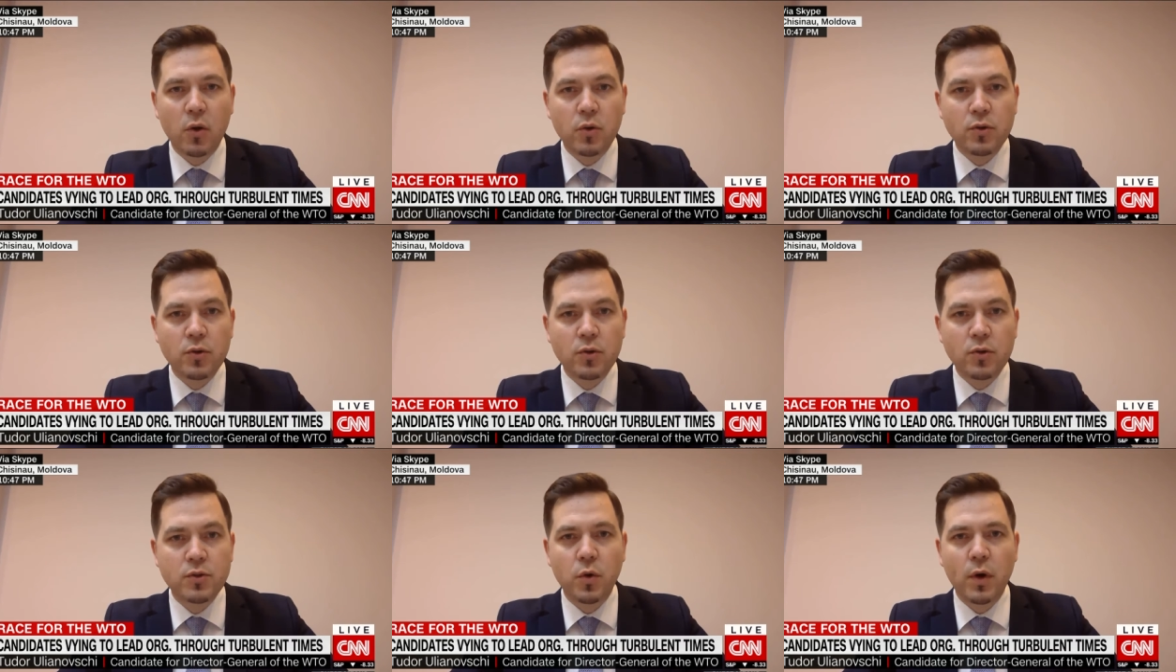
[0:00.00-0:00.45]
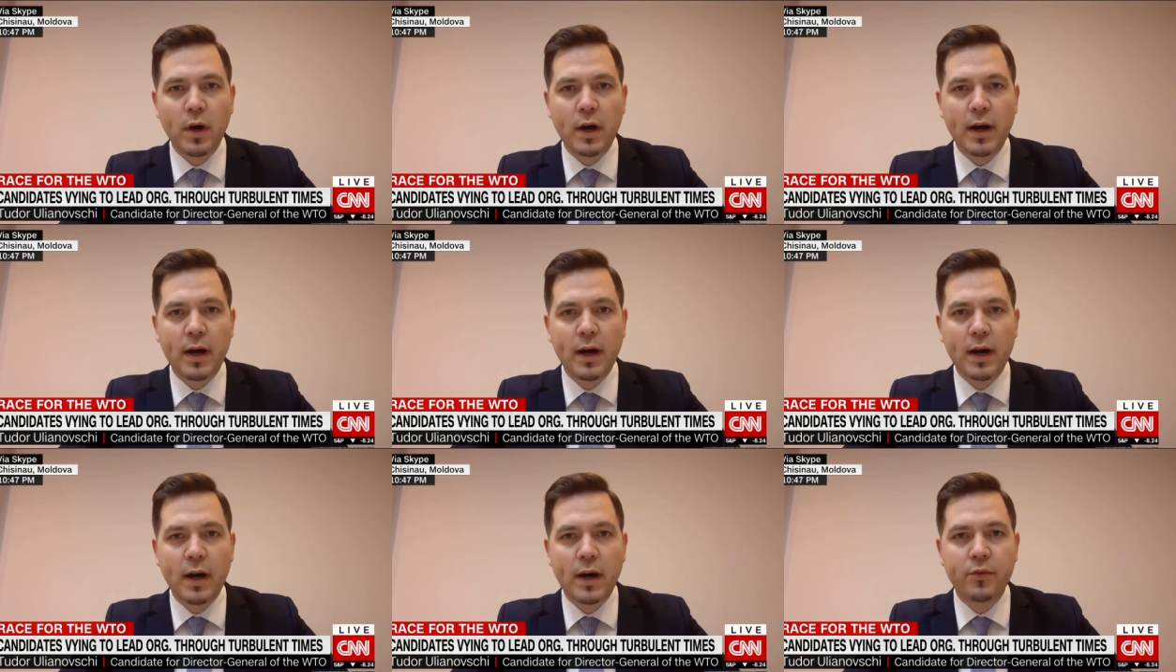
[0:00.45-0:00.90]
also,
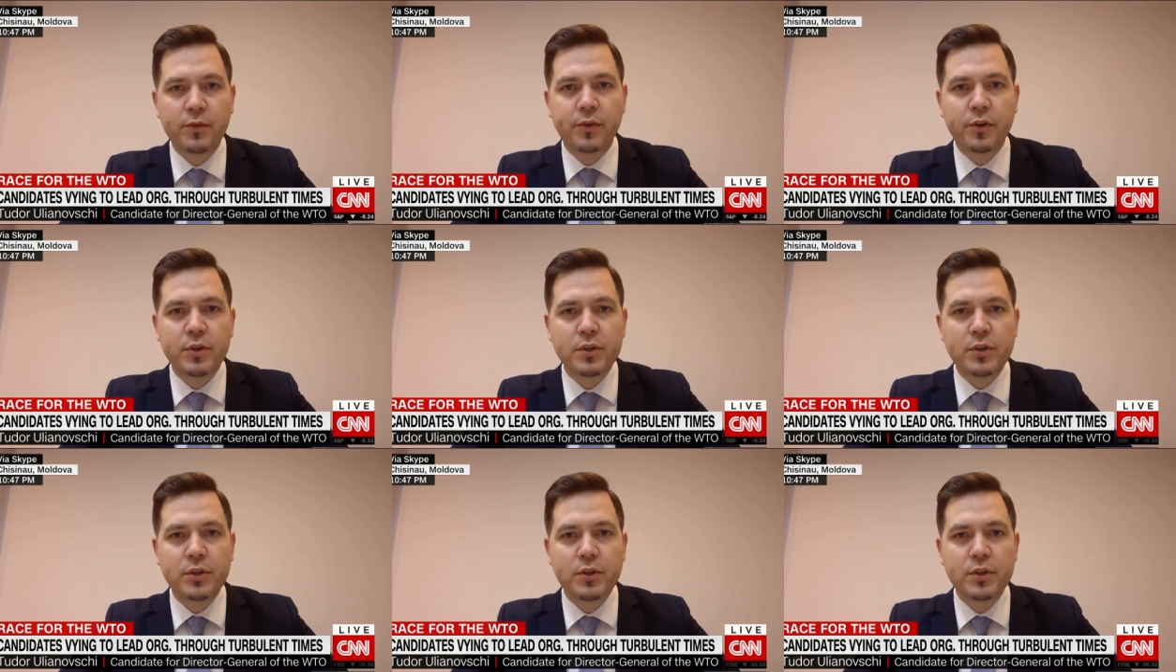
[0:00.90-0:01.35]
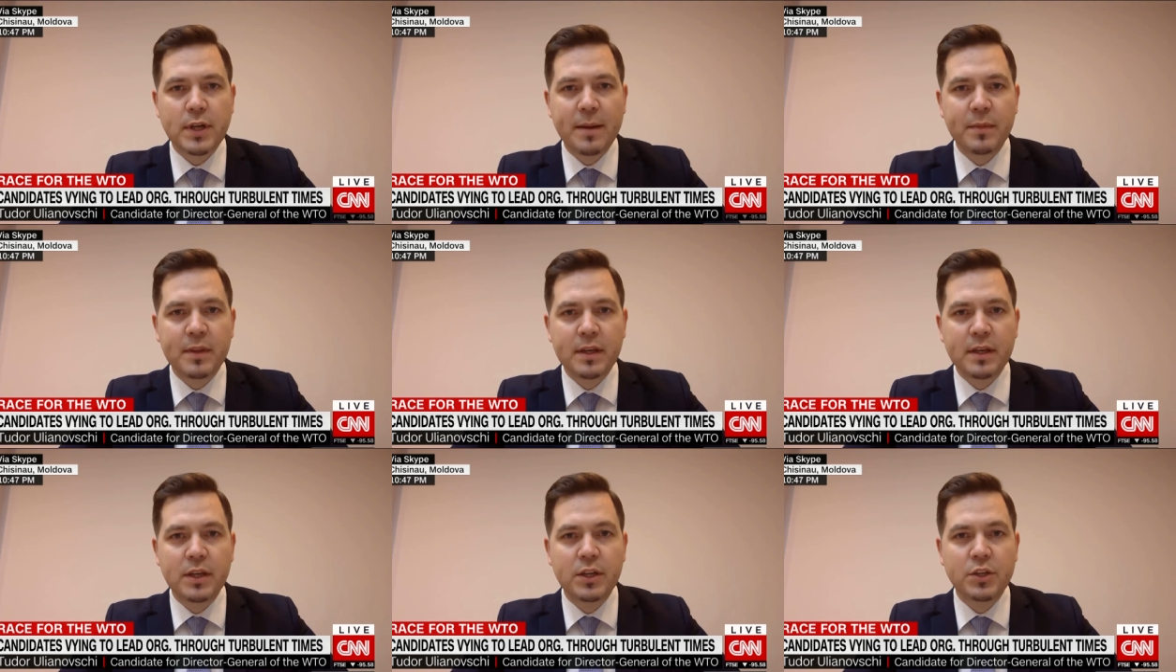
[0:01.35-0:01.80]
for the first
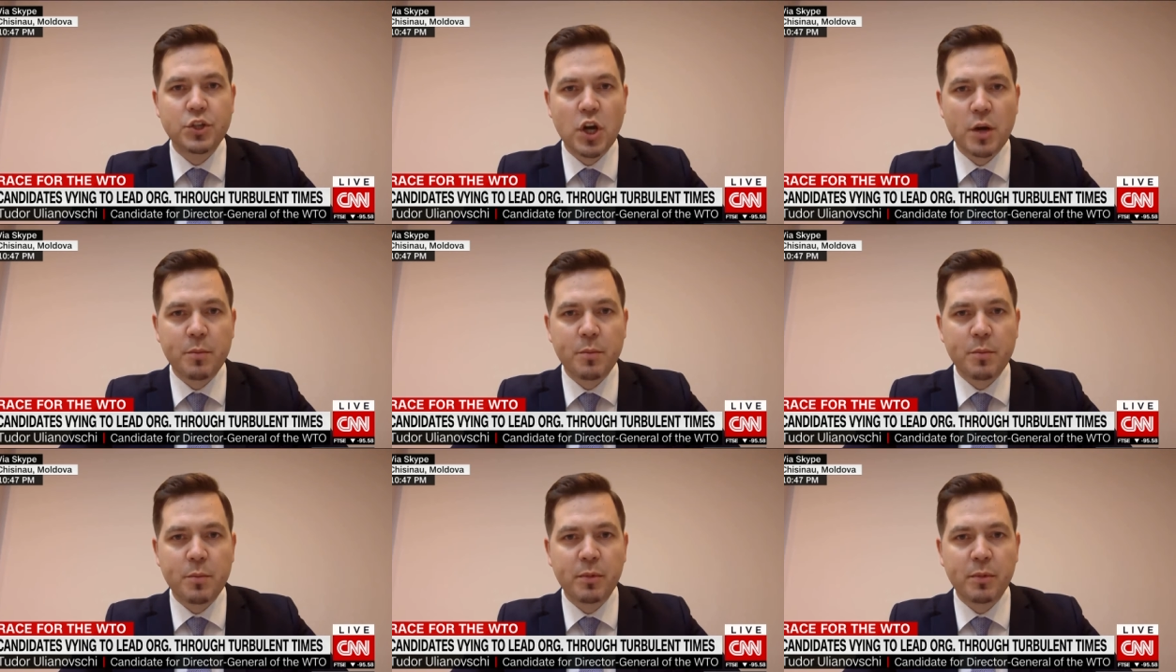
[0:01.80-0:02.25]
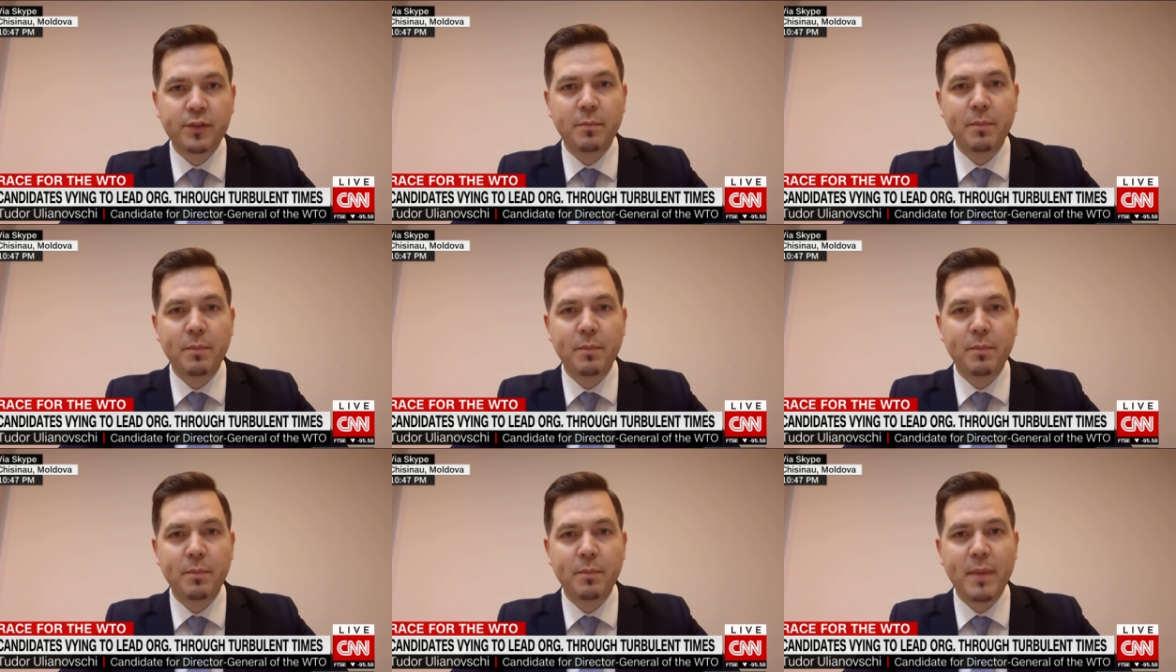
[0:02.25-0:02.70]
time, the chairman of the
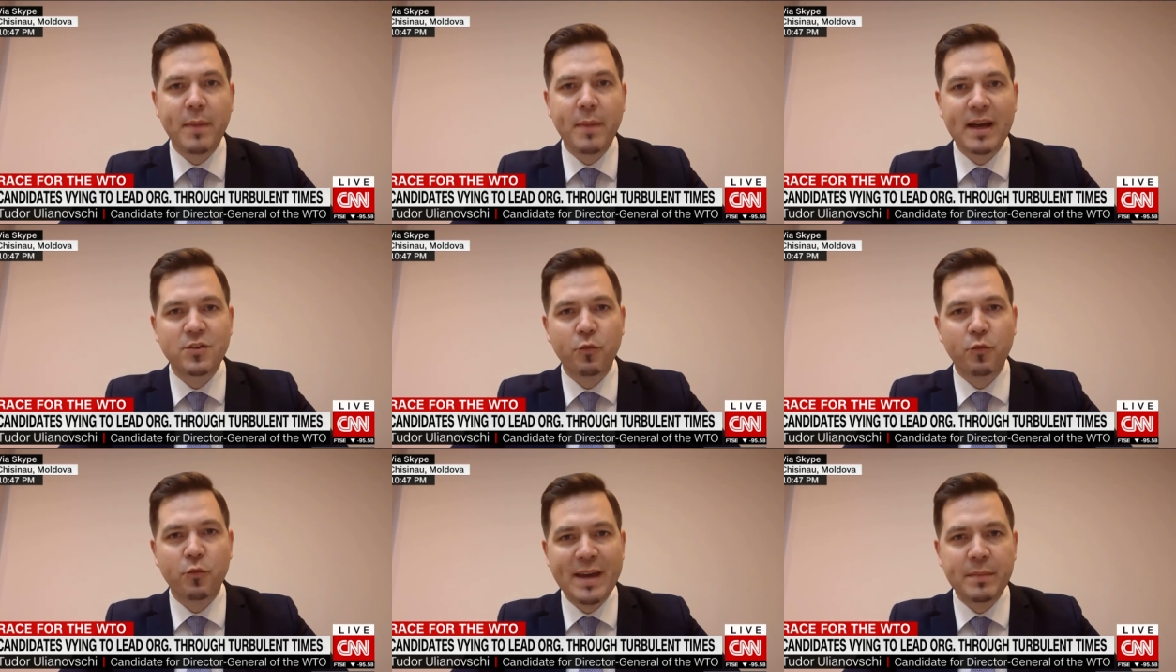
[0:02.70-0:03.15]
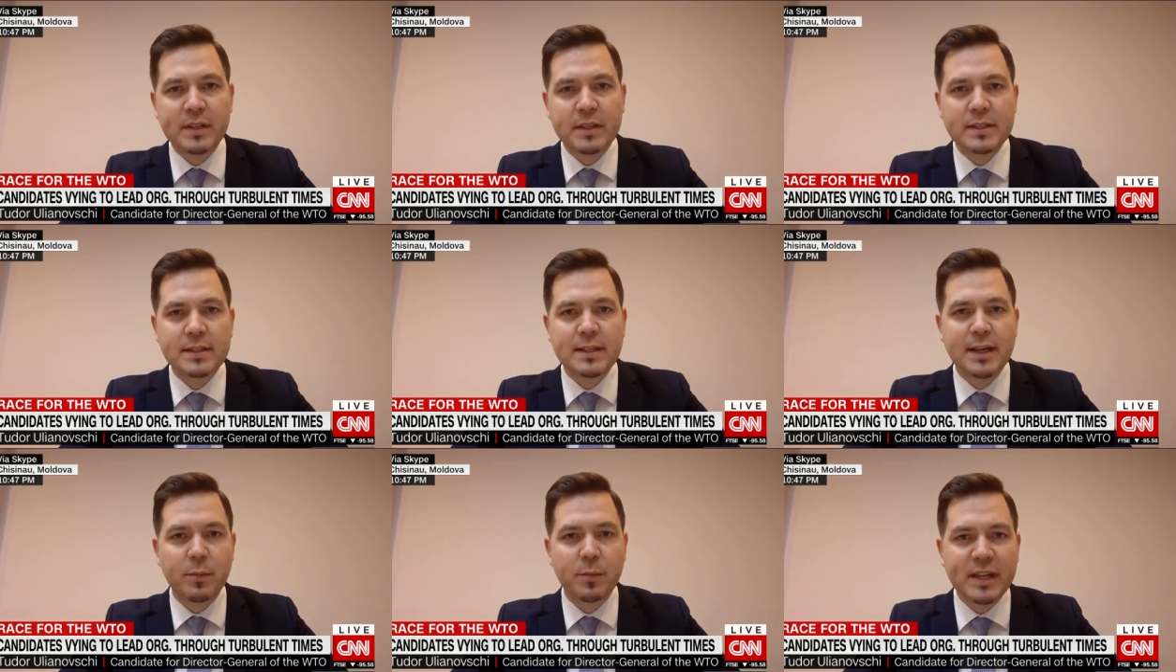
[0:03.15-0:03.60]
Balance of
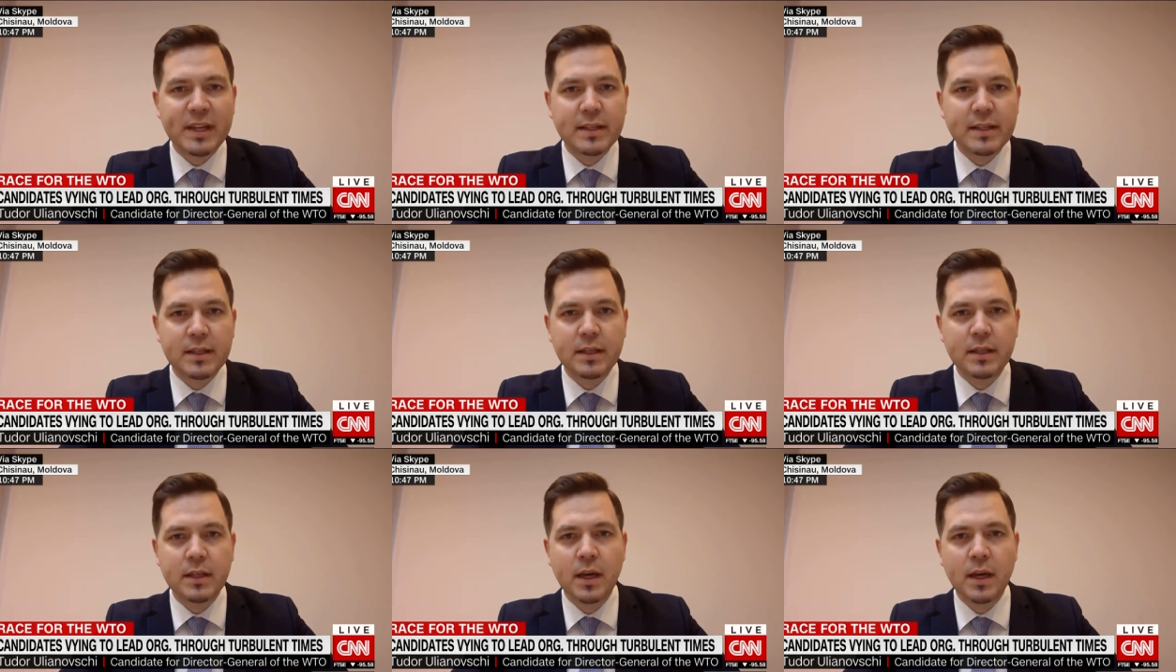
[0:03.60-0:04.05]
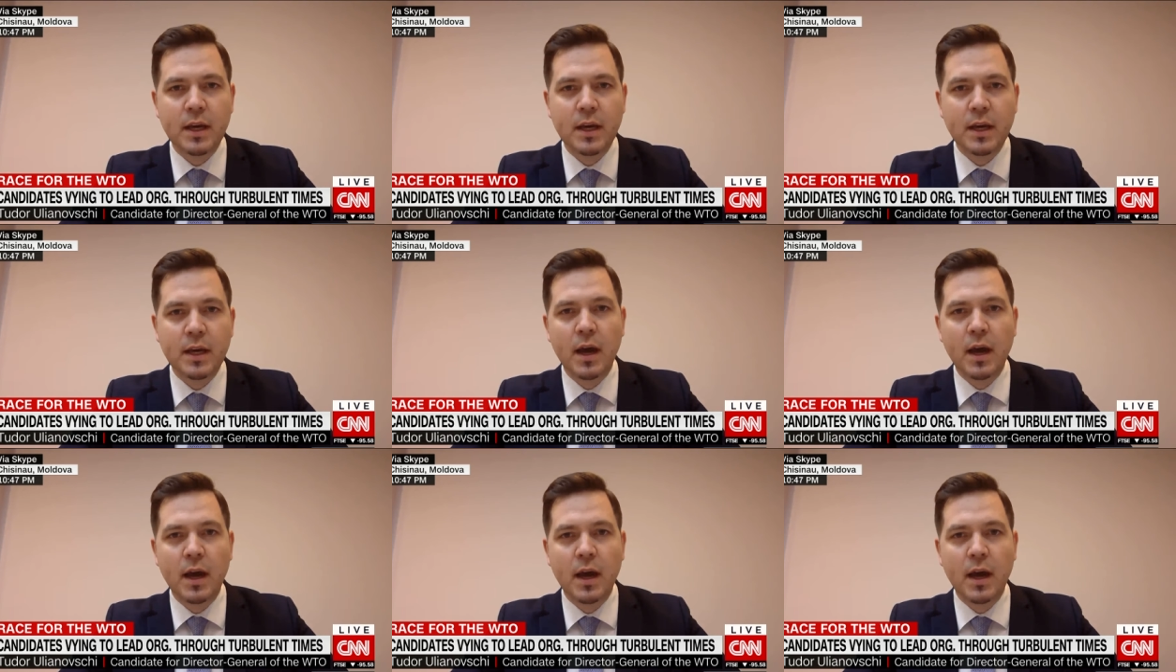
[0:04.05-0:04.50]
Payments Committee
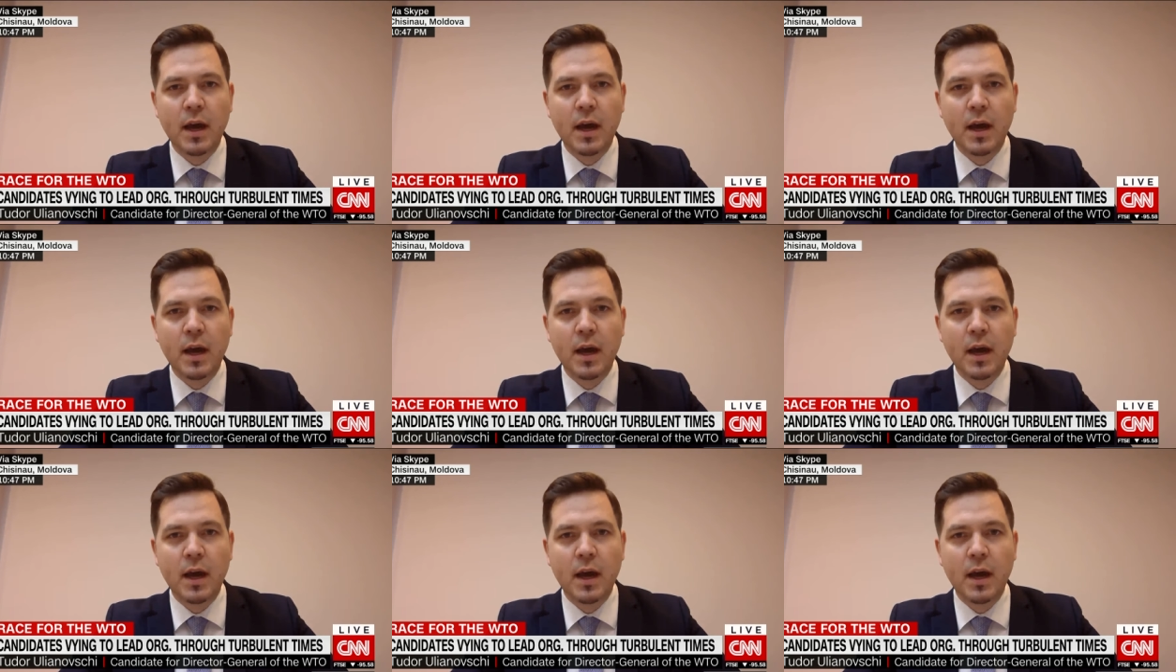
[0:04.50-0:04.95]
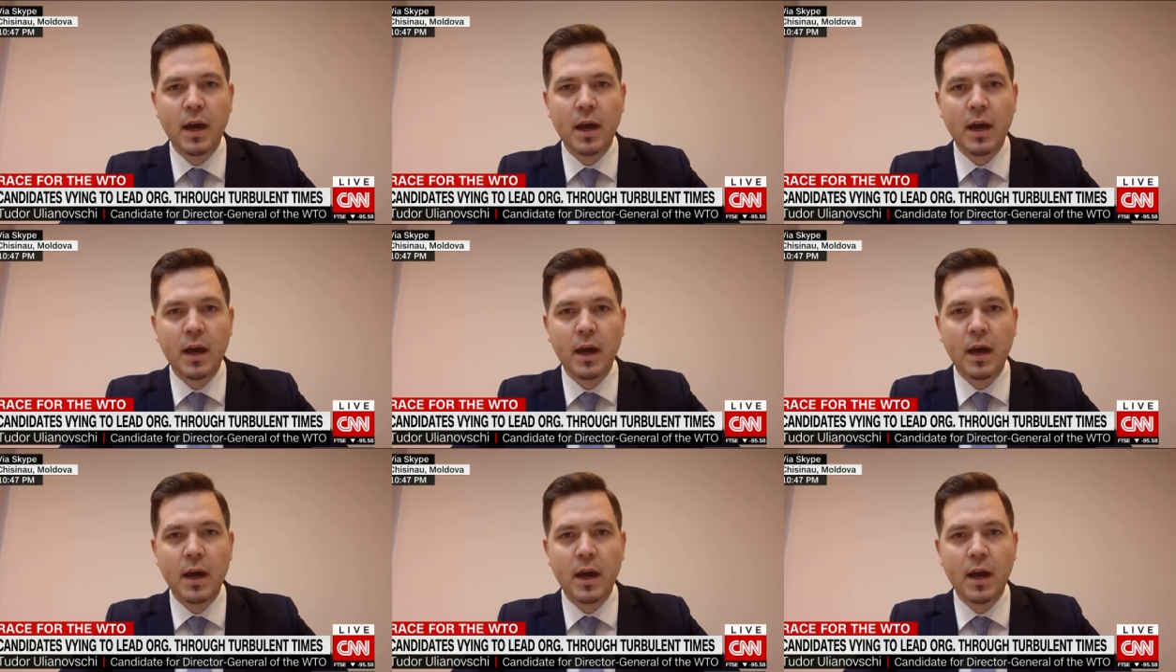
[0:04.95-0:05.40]
of the
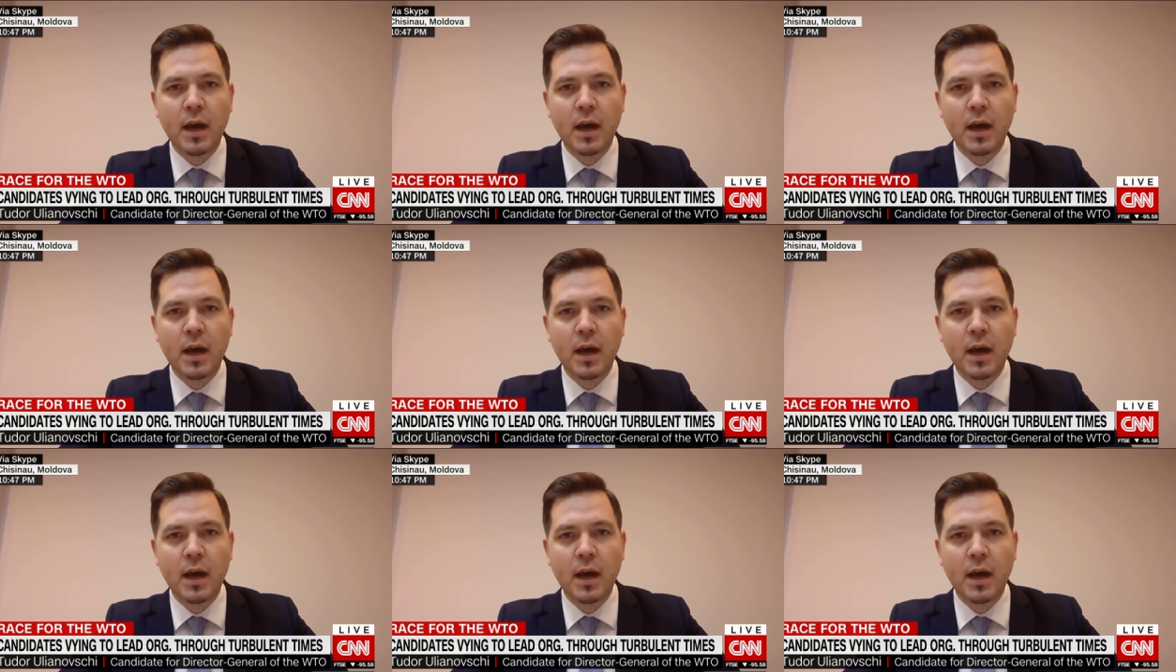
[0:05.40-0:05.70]
WTO.